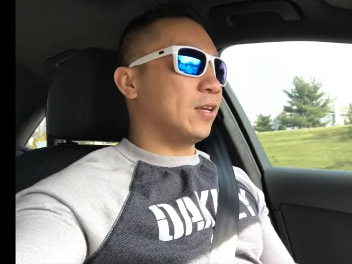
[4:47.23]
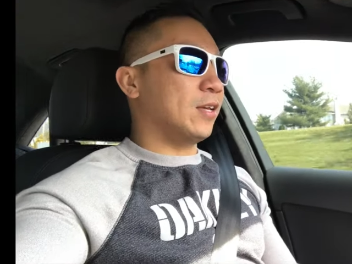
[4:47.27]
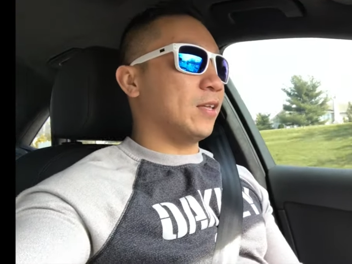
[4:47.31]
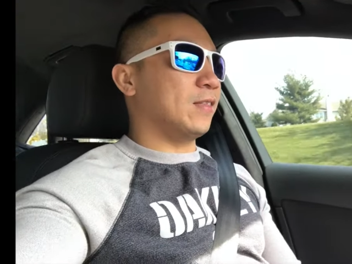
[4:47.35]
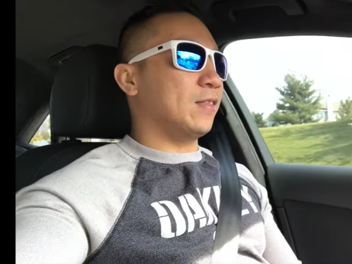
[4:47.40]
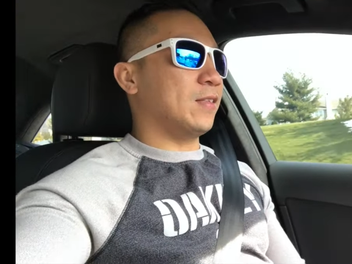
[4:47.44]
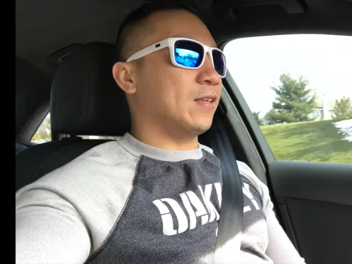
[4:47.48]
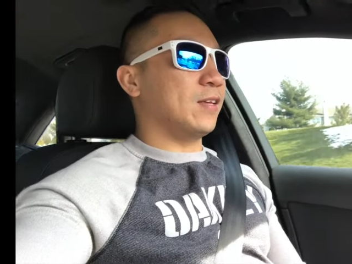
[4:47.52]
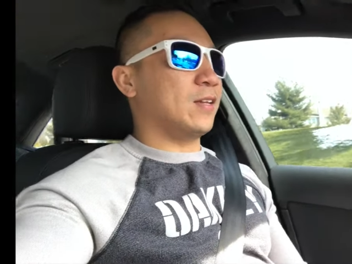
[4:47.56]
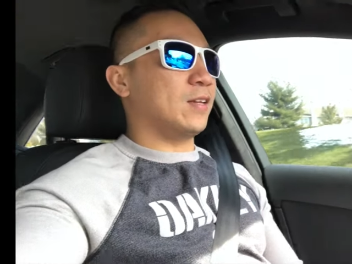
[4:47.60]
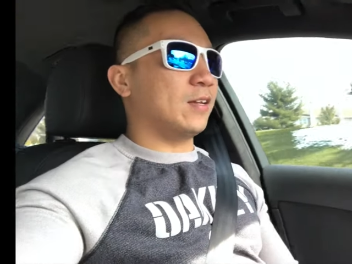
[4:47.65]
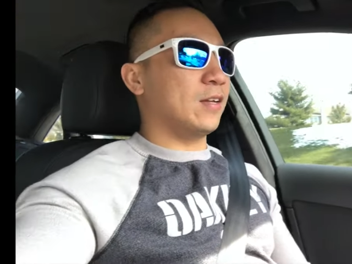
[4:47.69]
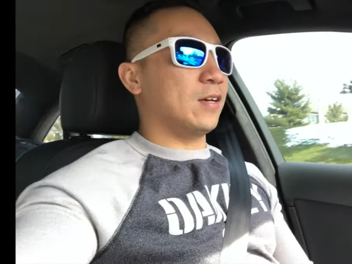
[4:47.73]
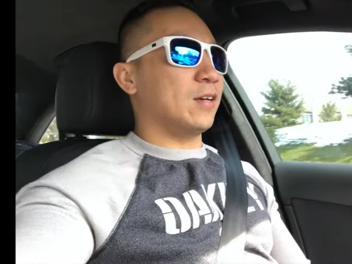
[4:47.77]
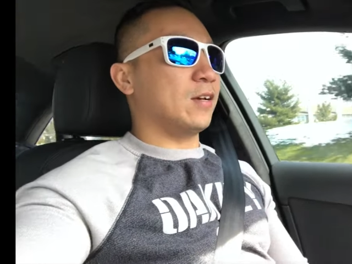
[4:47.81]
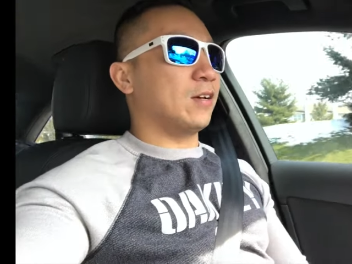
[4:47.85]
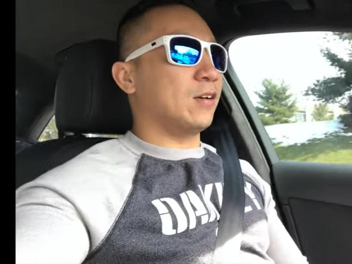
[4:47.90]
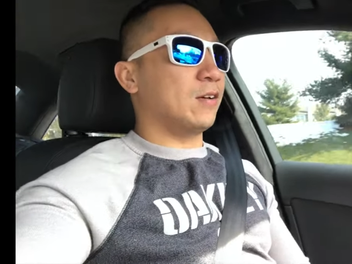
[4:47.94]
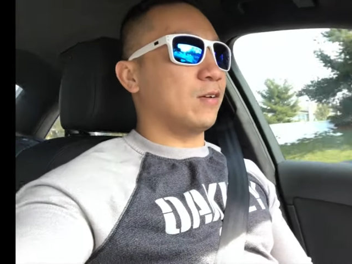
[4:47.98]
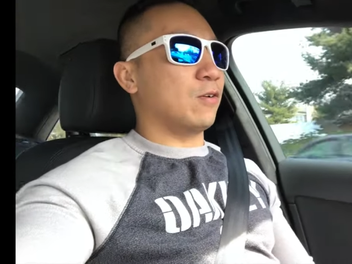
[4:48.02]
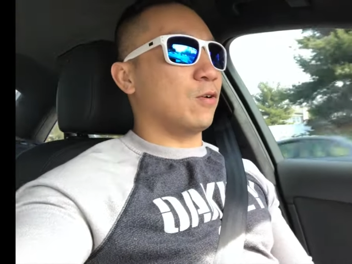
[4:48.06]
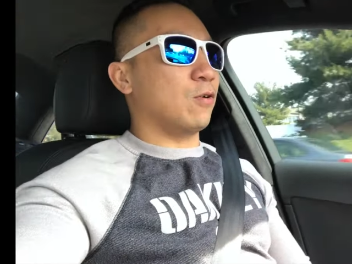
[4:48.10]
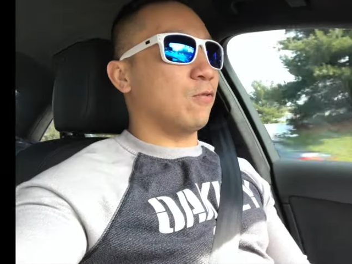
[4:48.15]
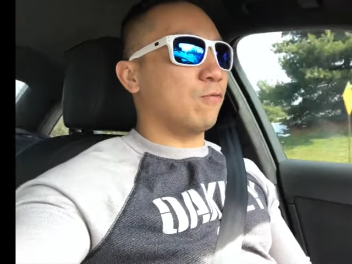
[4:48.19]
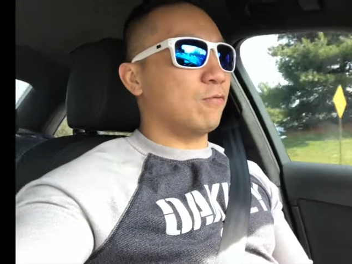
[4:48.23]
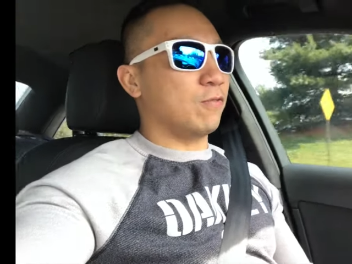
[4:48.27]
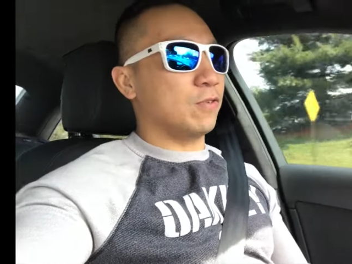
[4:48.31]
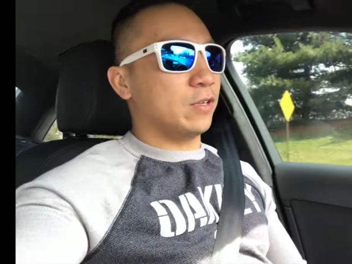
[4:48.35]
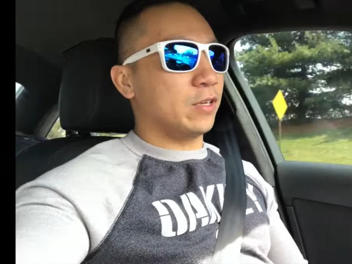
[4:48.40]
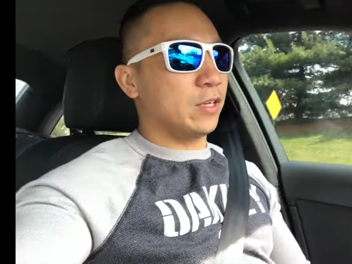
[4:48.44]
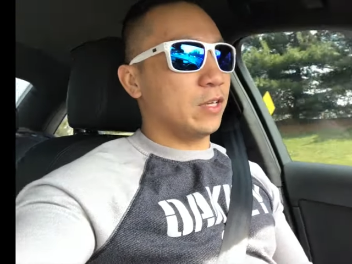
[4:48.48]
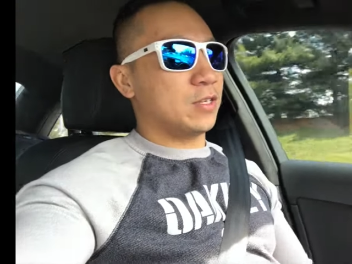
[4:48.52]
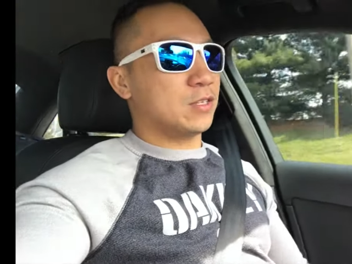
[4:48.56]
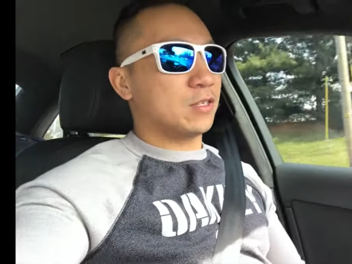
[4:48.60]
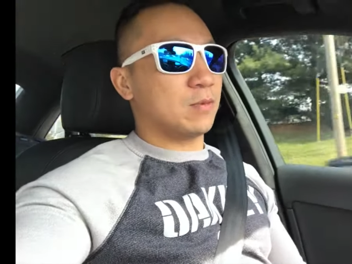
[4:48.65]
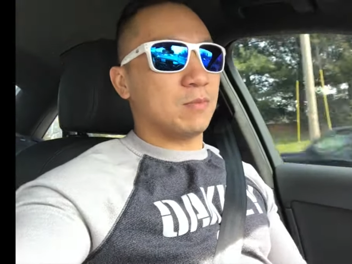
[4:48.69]
and then uh,
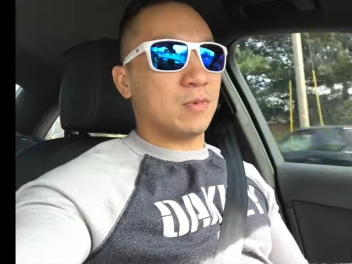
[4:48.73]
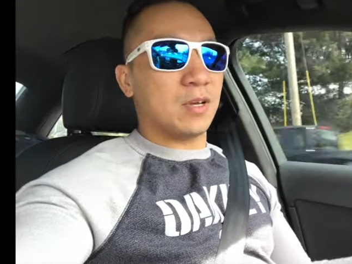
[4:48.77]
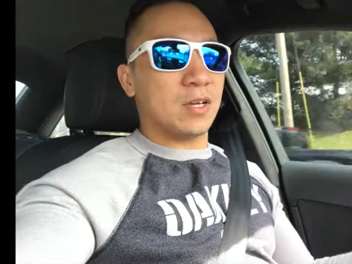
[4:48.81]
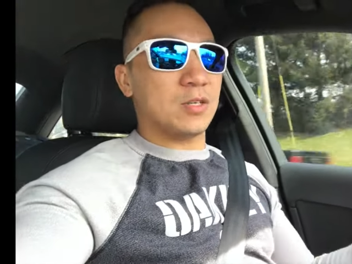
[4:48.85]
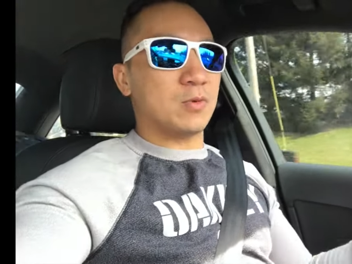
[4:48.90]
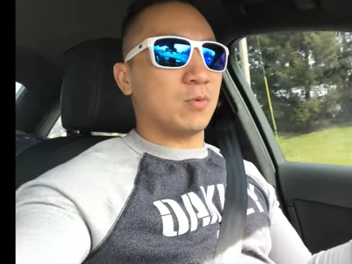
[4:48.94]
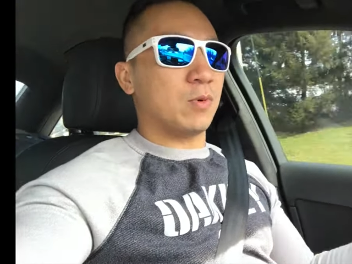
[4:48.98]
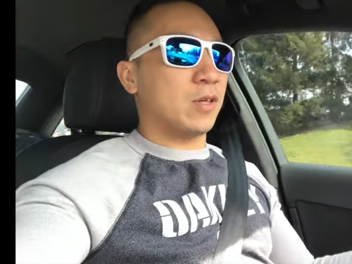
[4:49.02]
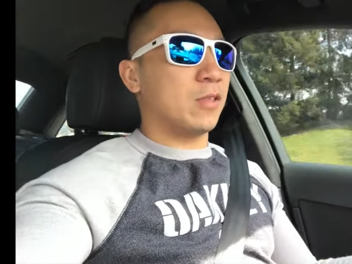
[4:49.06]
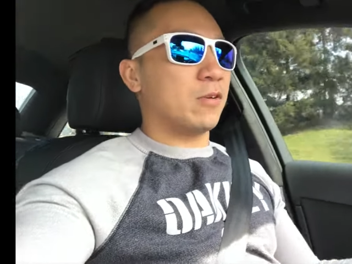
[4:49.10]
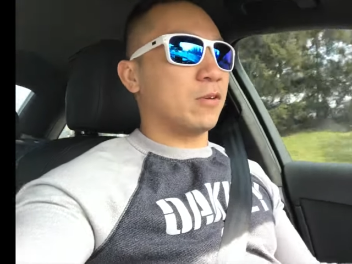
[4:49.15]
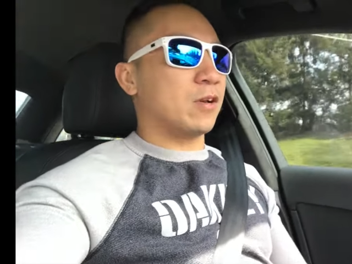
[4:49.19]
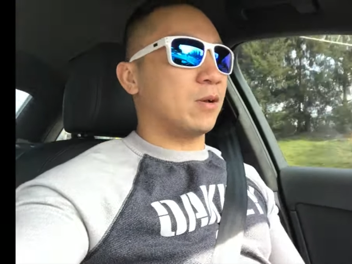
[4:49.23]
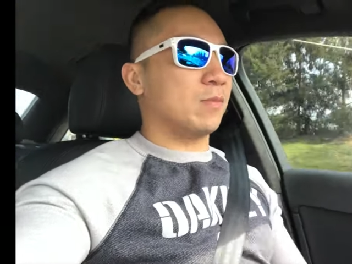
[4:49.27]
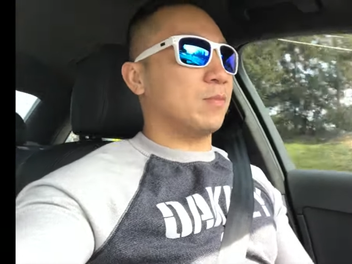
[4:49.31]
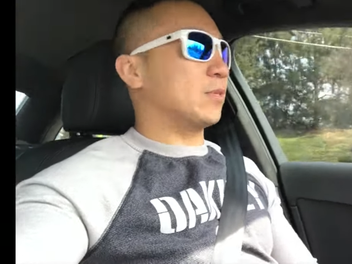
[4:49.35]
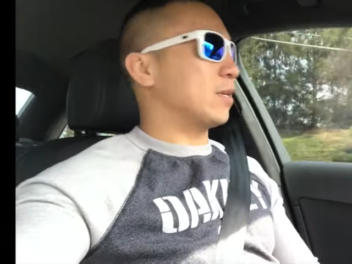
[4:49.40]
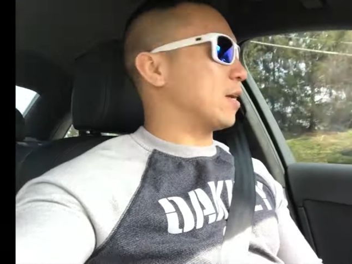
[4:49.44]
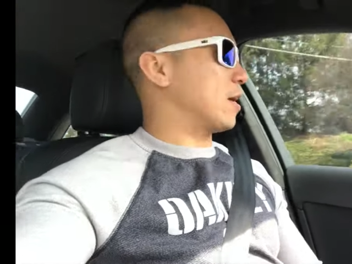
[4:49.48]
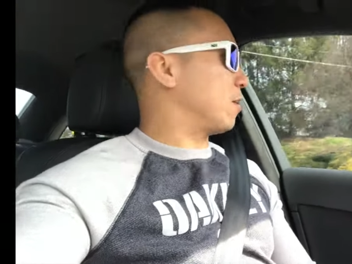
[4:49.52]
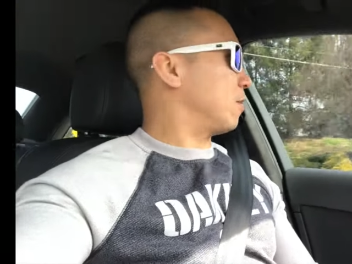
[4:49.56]
hopefully some nice weather comes